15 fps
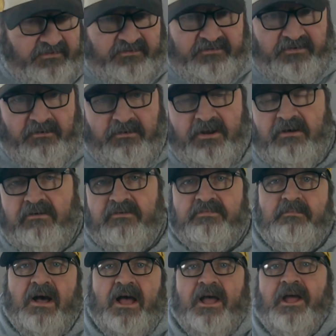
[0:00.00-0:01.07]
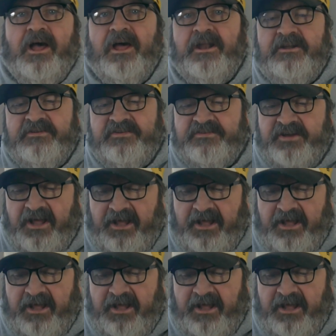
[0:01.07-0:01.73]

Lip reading: So here's my honest